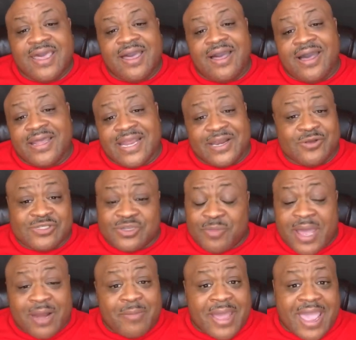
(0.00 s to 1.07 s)
And I know
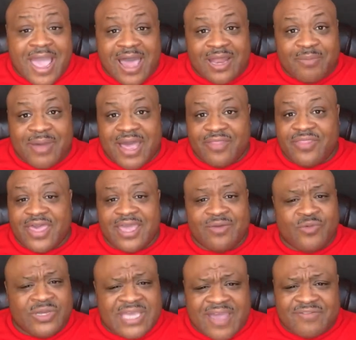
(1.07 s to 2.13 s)
somebody might holler about
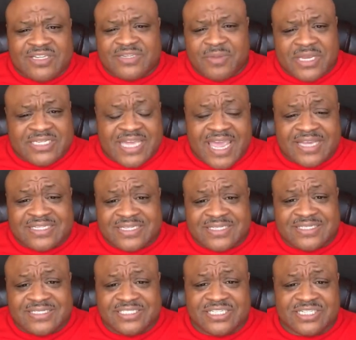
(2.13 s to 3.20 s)
that. We have to pay
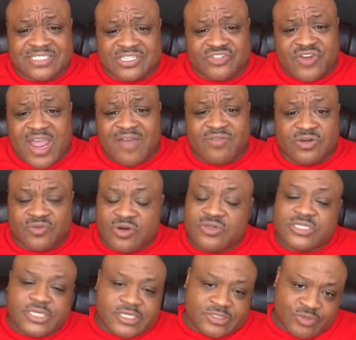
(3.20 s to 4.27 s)
taxes just to drive on the
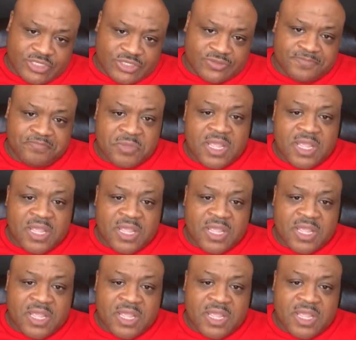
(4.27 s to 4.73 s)
roads. Yes, we do